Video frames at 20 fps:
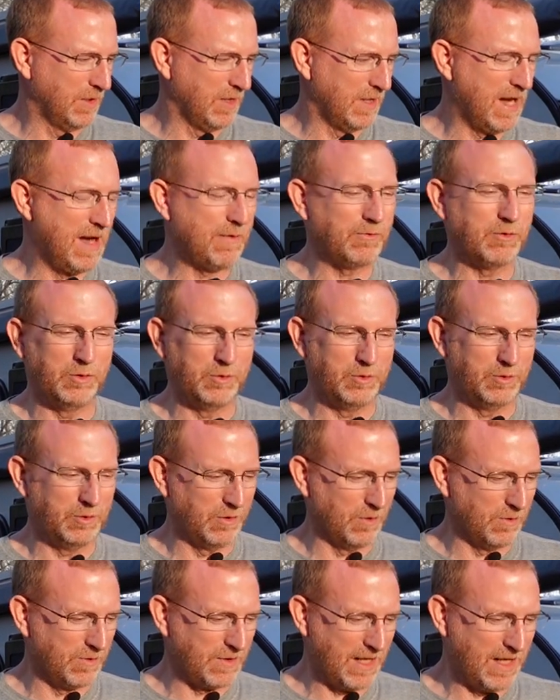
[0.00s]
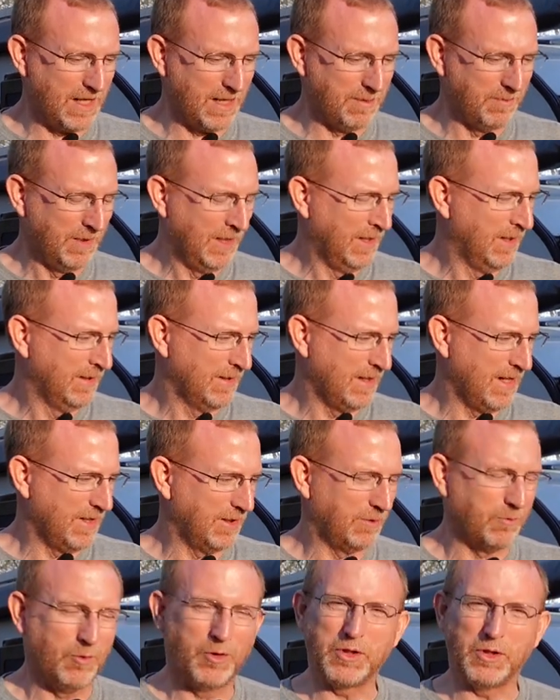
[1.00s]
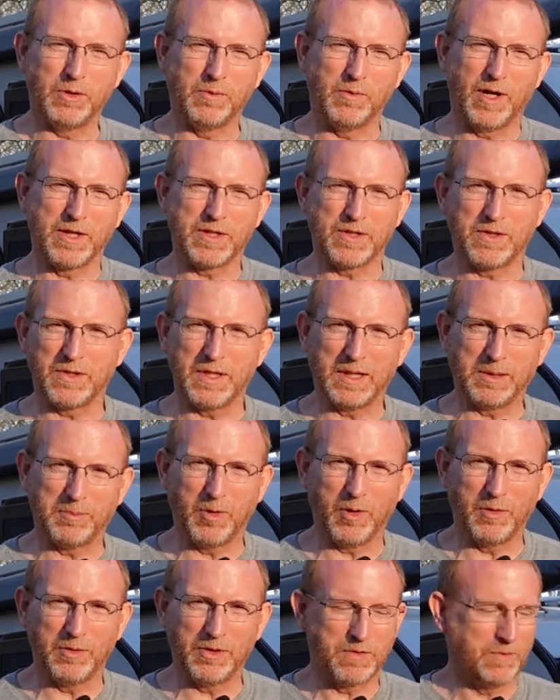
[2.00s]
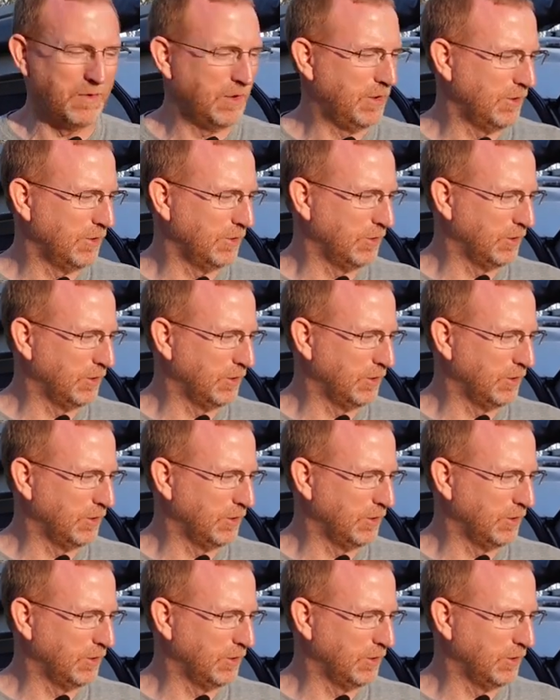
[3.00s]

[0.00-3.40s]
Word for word: in an afternoon of your time, I think once you watch the second part of this video,